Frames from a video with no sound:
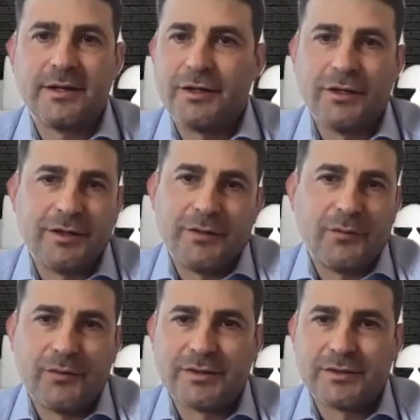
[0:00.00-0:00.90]

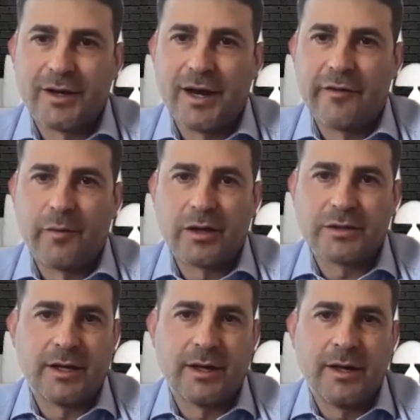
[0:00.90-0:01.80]
It's not an
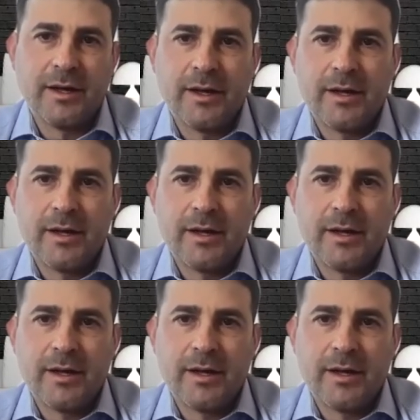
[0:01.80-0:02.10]
out-of-box. I